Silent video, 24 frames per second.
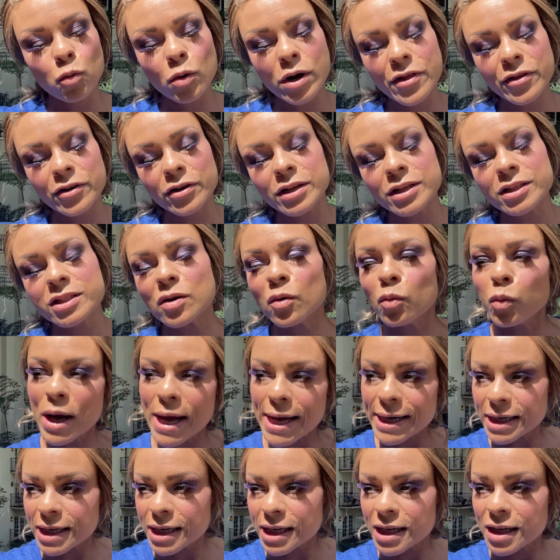whether it's a
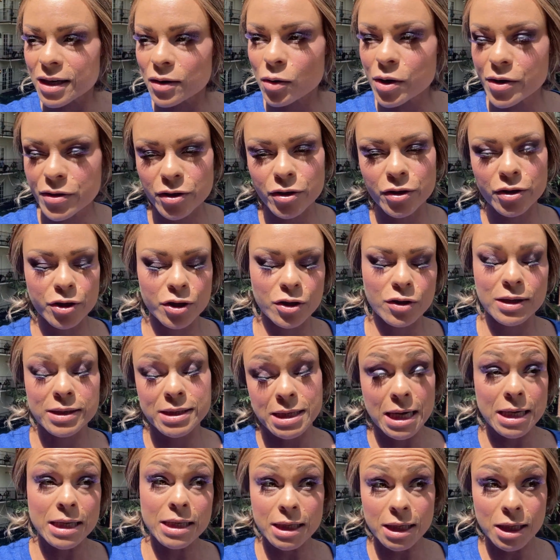wedding, whether you're
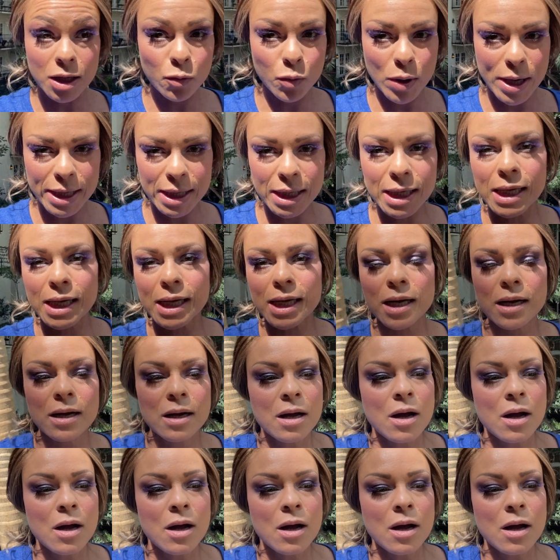attending a wedding,